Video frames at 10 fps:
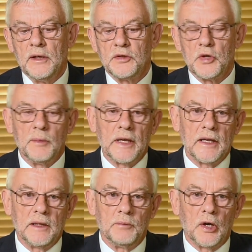
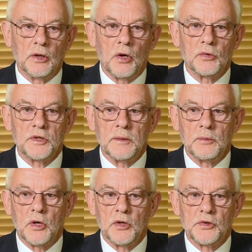dominated by long-term
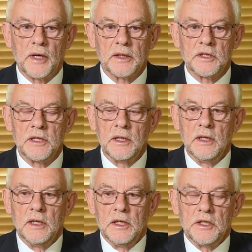contracts,
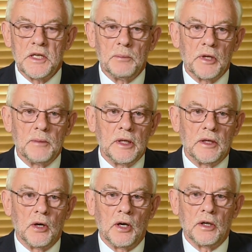simply
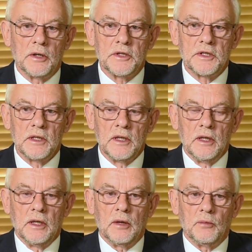because
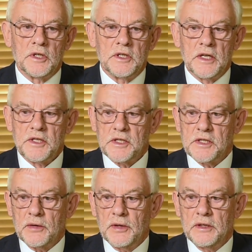it was
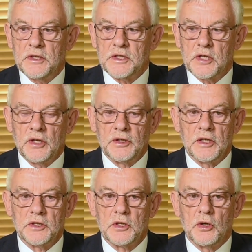necessary to sign
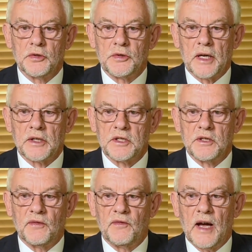those contracts
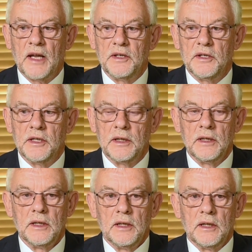to fund
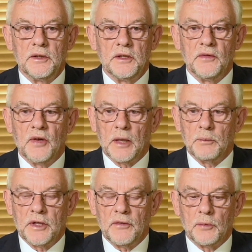the
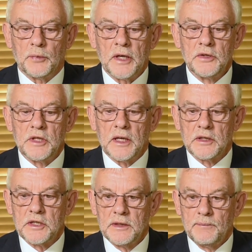development of the
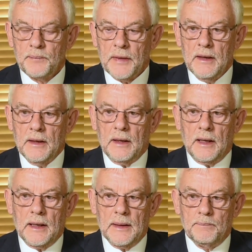projects.
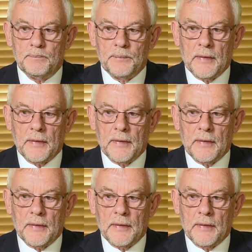Now,